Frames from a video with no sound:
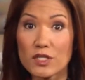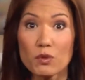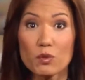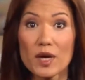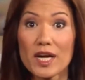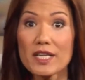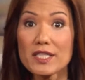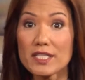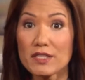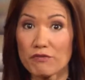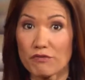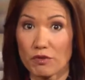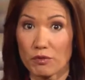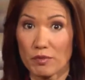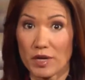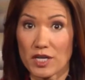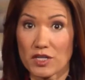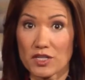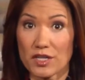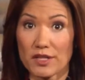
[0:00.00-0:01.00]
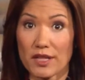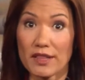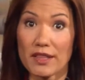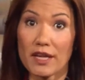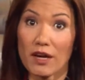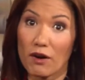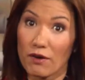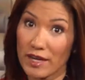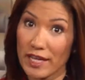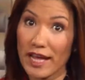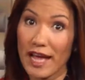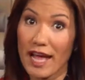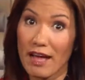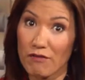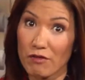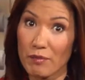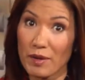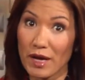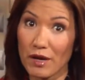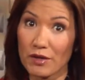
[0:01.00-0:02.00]
erase information that they already
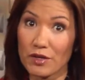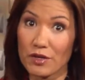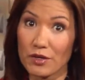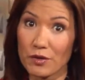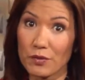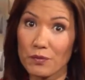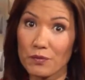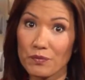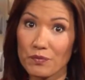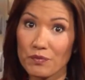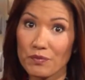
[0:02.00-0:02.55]
have about you.